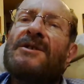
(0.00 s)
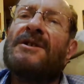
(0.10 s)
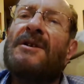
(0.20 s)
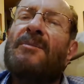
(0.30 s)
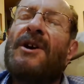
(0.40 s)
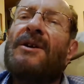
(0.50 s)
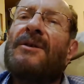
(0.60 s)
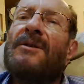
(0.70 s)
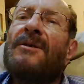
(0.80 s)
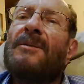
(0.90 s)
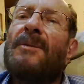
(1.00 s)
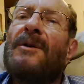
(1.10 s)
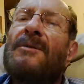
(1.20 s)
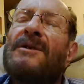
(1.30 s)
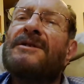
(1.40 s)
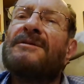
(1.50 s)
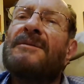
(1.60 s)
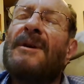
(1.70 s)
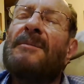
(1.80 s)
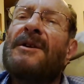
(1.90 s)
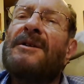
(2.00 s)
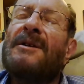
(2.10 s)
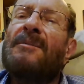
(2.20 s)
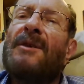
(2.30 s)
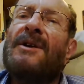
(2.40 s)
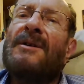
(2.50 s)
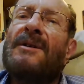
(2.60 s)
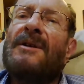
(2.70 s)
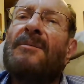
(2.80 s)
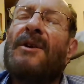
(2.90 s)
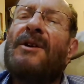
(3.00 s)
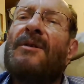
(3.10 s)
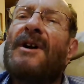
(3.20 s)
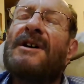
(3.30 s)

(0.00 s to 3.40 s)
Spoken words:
but the amino group the amino